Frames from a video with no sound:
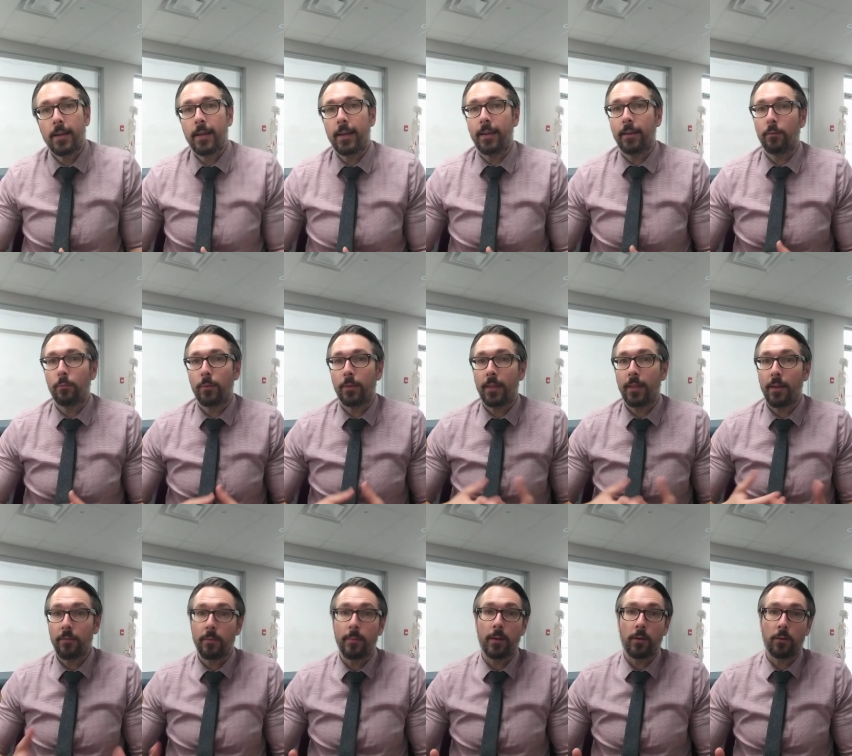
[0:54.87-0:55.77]
And with
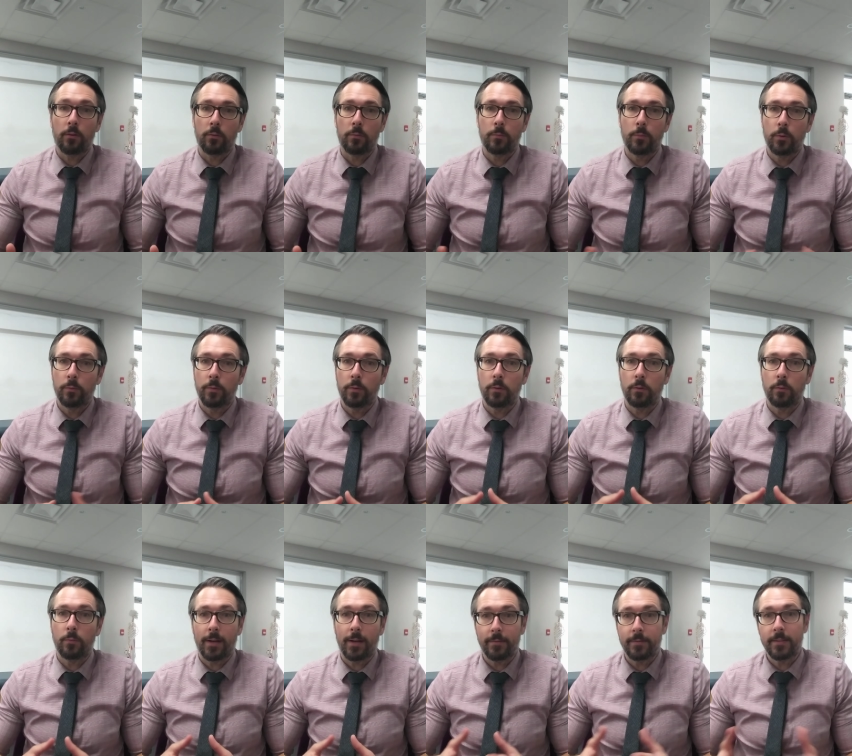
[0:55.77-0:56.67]
heavy metal removal,
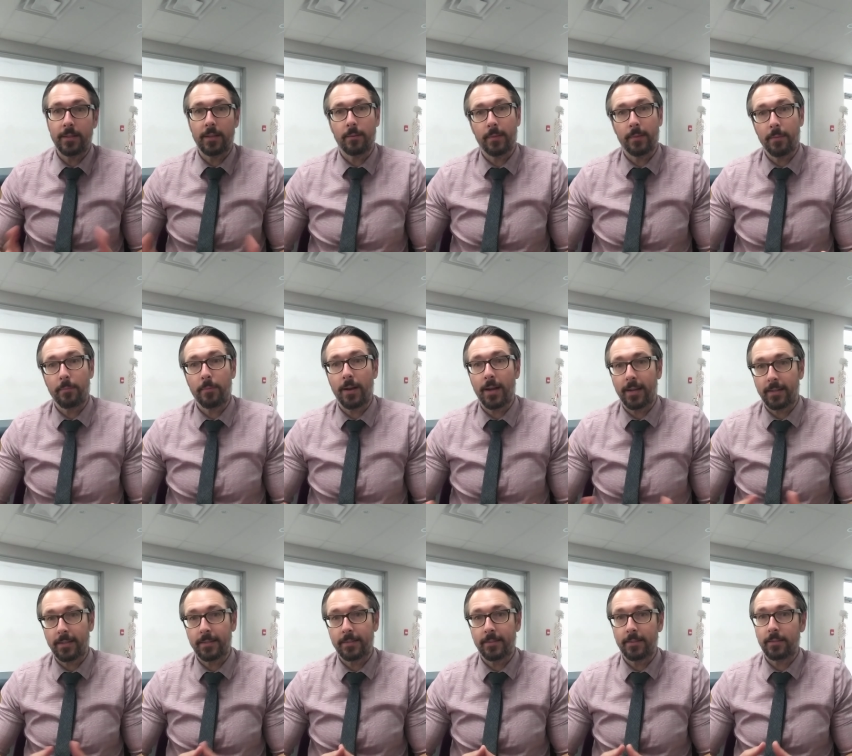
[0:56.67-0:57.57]
what I've seen in my
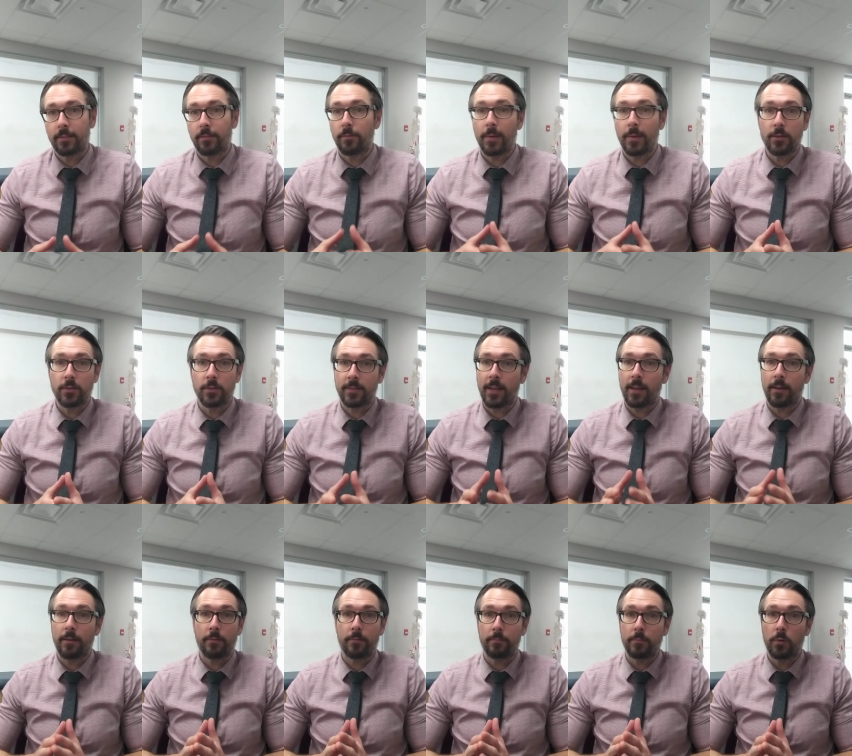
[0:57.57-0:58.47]
practice is if patients have